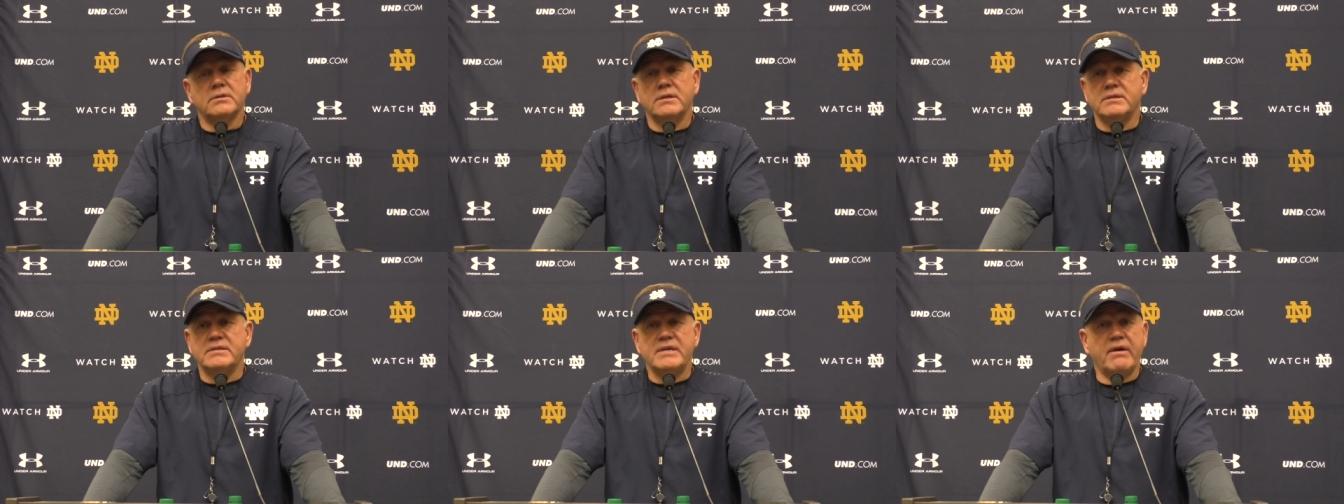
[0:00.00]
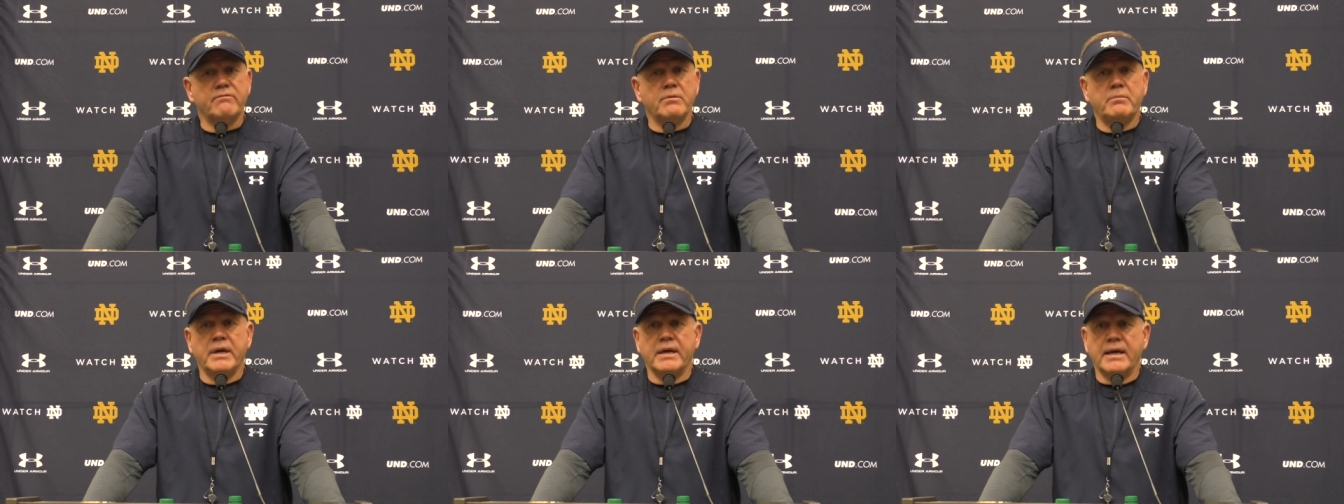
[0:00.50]
He's
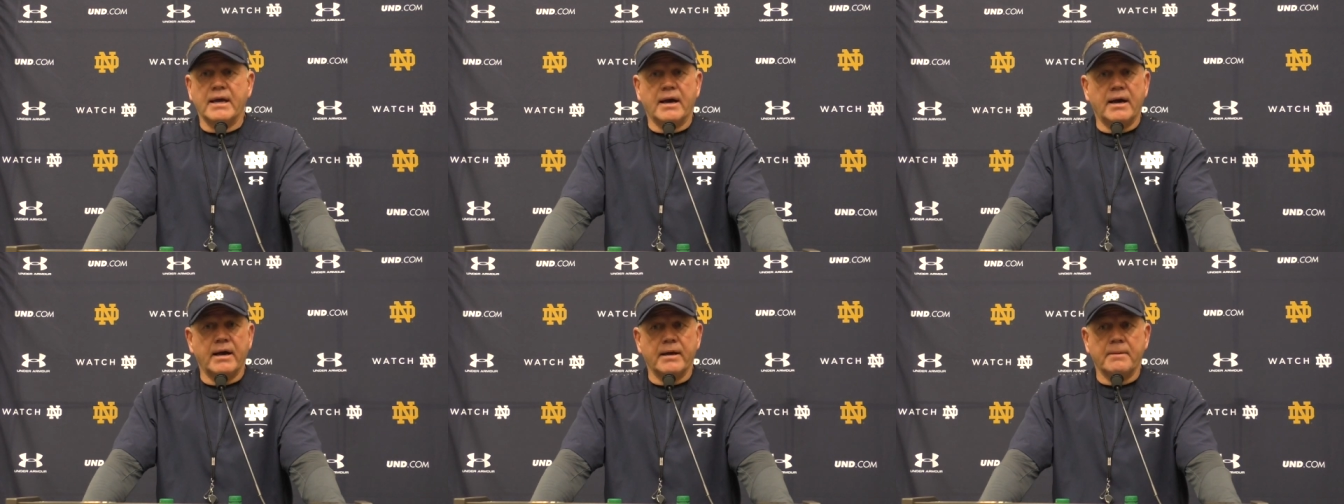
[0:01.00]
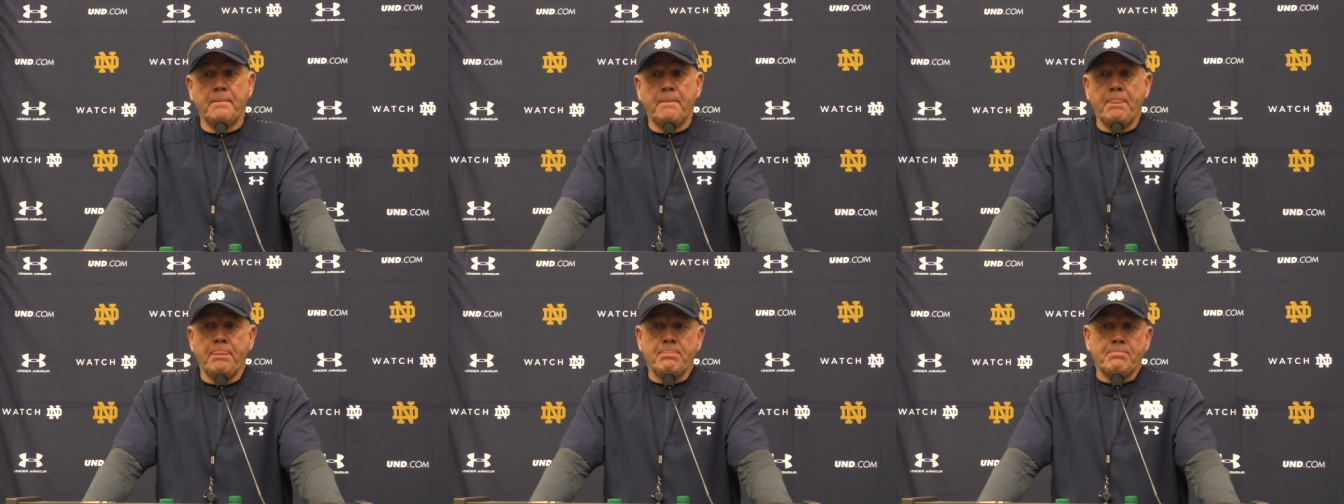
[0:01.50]
never been a guy
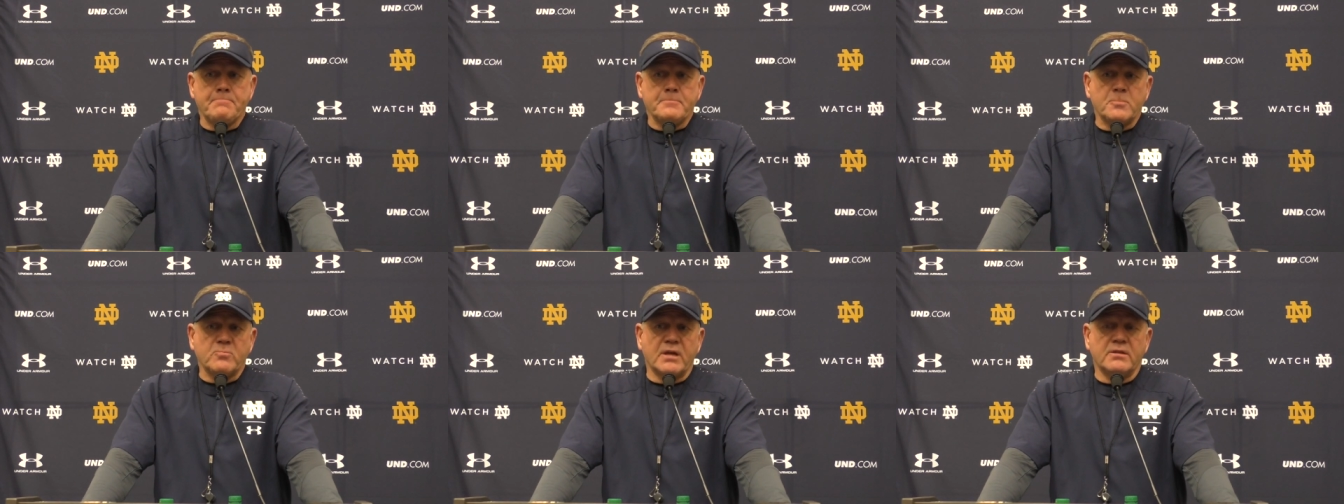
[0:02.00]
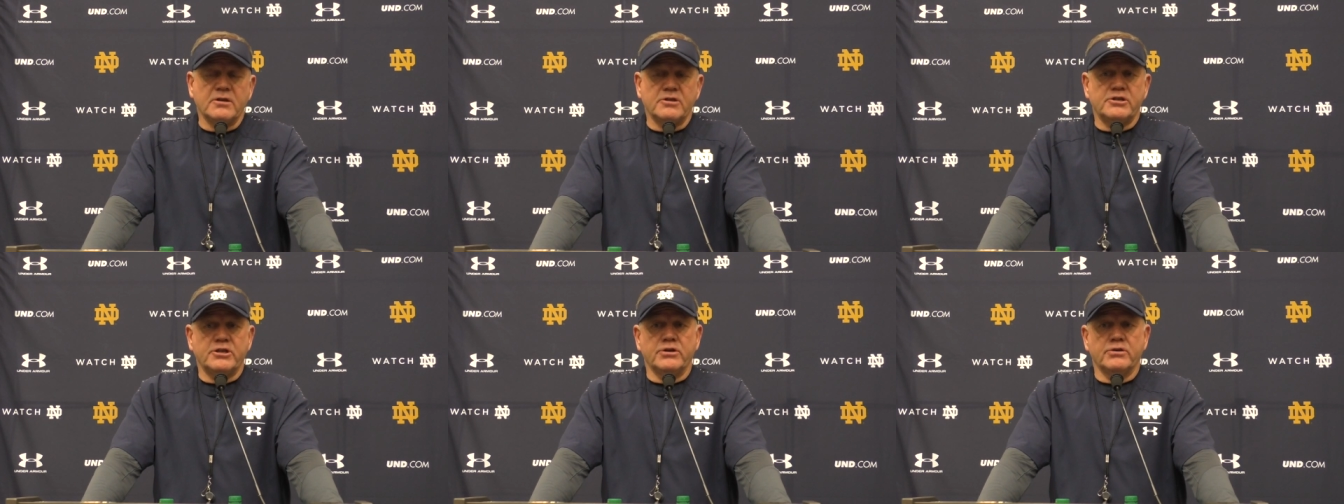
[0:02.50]

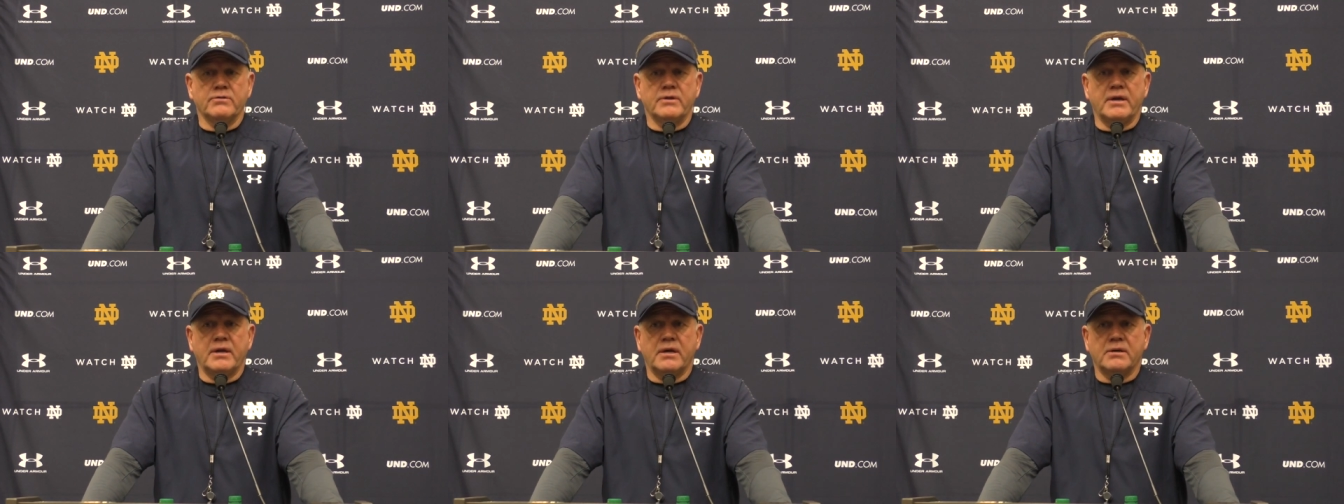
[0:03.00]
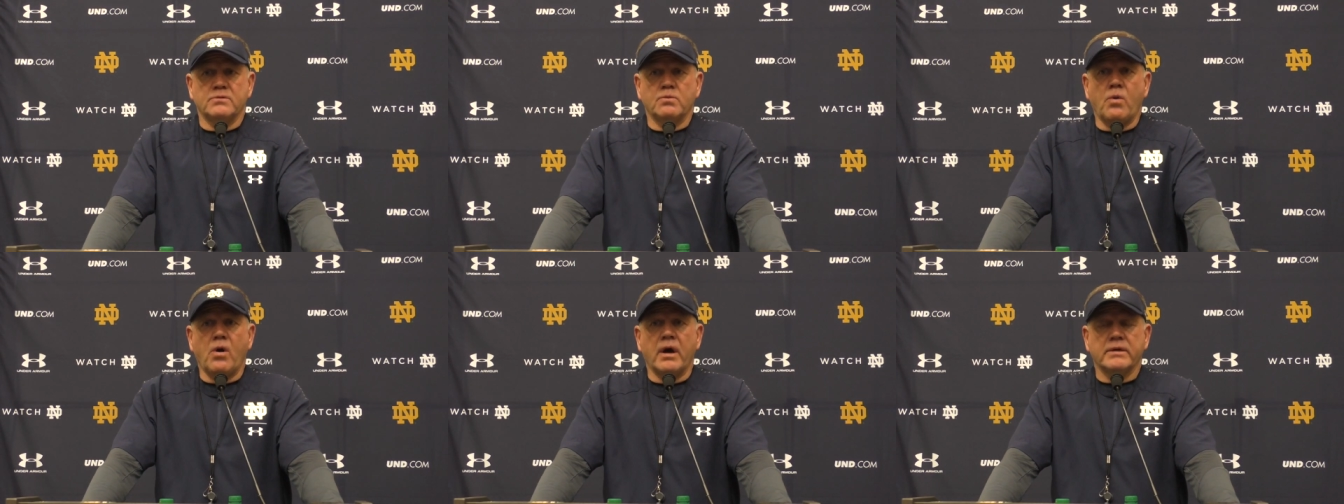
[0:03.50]
this year that has
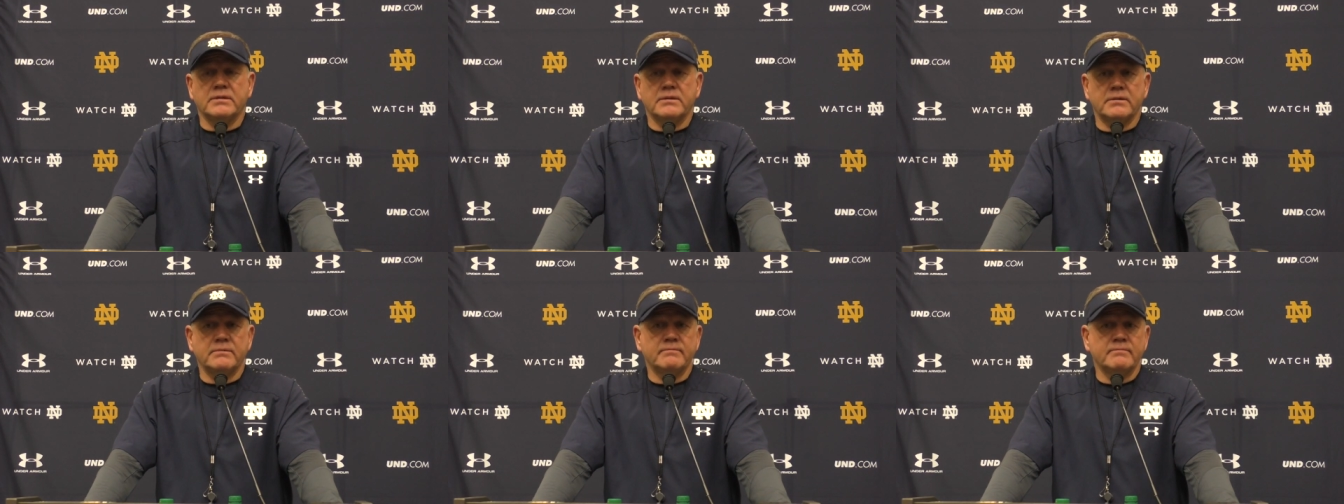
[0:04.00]
walked